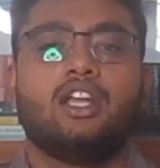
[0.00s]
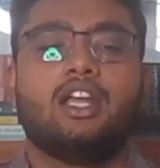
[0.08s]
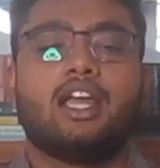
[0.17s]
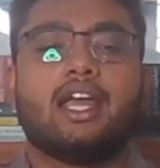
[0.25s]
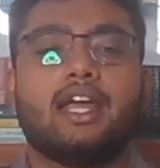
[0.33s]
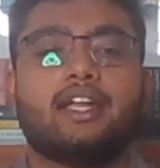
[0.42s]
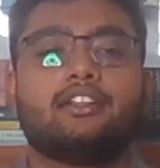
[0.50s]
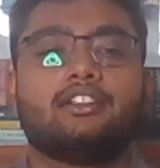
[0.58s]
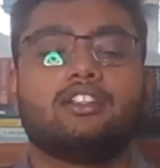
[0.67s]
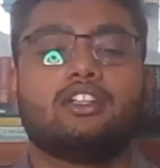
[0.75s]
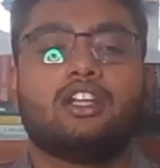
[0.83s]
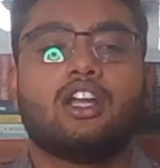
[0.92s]
and
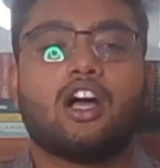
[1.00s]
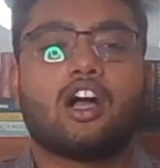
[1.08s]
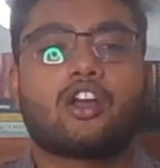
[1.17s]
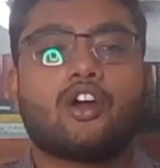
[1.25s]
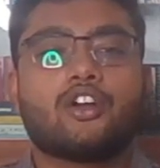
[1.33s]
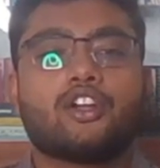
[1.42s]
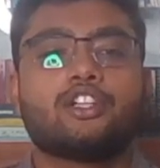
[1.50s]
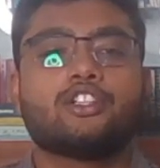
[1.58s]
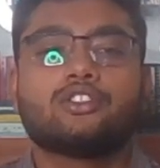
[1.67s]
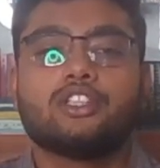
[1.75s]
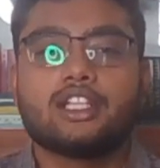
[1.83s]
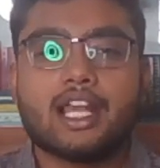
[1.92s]
according to
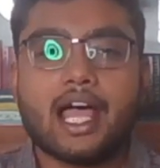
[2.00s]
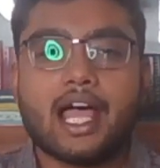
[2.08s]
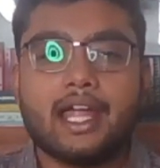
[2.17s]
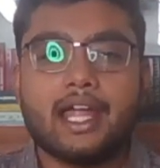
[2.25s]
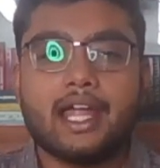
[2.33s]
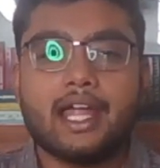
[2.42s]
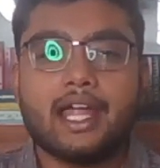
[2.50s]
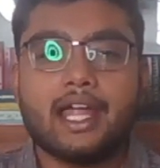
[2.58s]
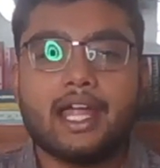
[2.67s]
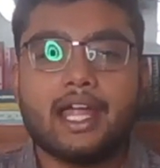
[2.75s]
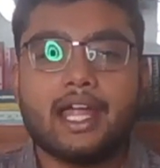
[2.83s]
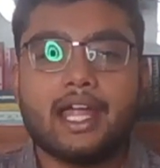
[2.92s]
the light place
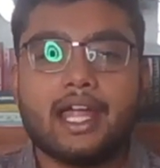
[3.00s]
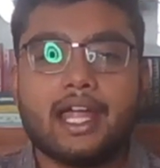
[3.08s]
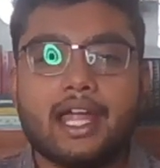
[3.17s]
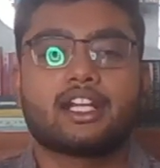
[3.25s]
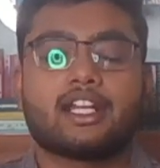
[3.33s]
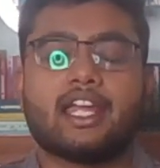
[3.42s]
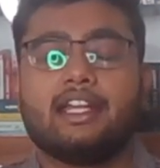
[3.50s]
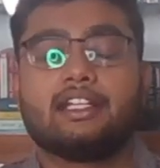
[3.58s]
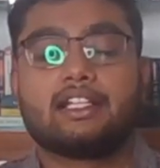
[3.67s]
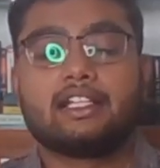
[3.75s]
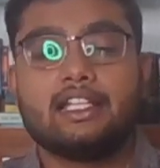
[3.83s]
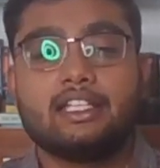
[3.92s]
the subject and
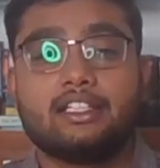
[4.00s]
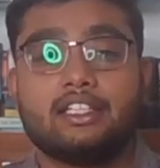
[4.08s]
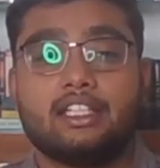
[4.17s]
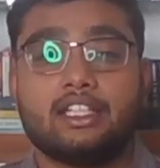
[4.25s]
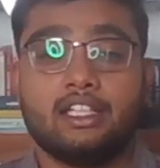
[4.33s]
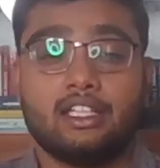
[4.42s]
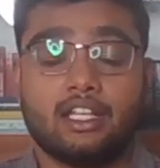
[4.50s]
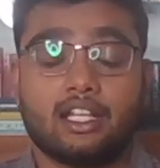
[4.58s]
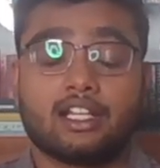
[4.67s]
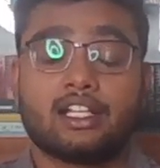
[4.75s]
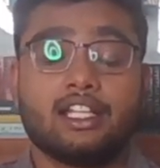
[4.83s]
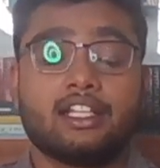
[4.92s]
click
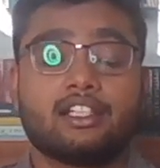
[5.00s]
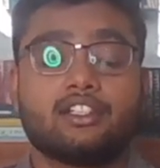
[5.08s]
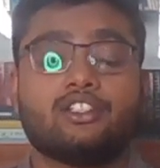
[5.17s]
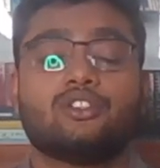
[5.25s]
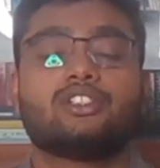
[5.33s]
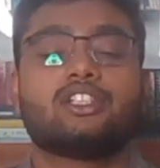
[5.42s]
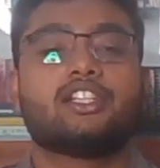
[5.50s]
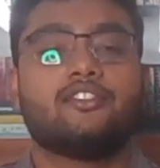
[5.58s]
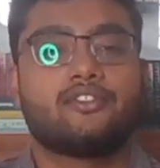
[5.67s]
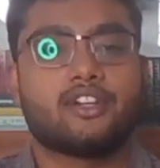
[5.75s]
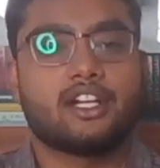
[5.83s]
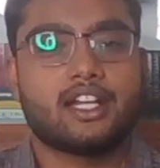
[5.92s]
using
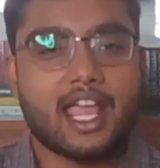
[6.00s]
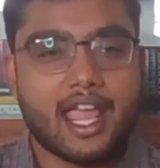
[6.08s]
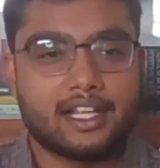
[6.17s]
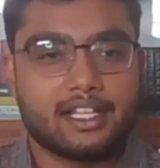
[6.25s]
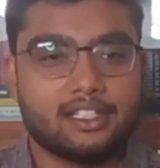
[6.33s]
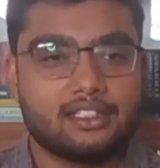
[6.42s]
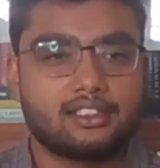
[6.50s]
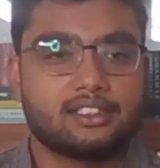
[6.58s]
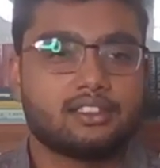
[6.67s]
different angles.